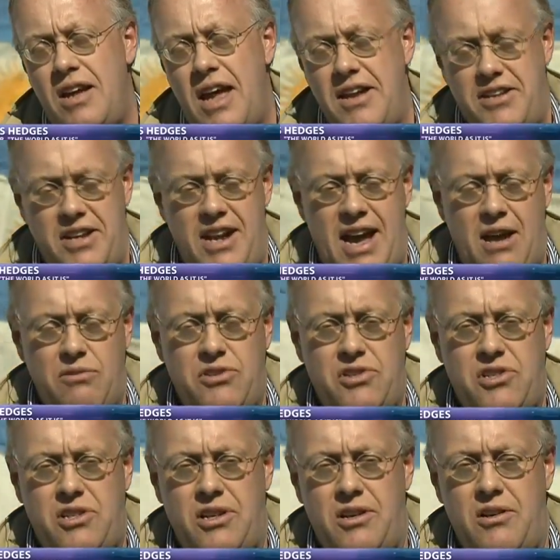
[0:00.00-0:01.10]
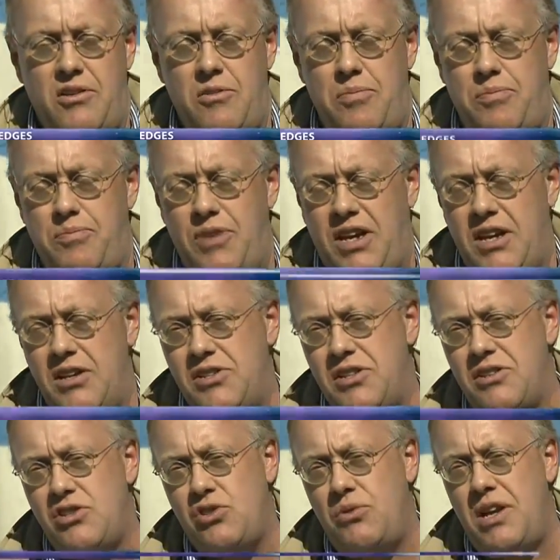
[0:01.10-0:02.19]
and denounced the kids
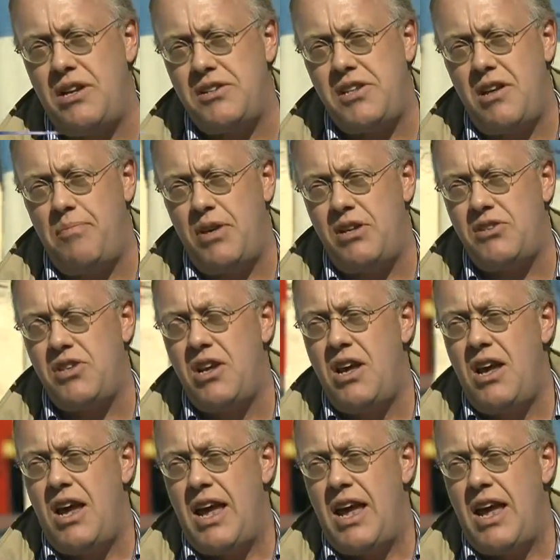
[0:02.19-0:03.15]
in the street as hippies.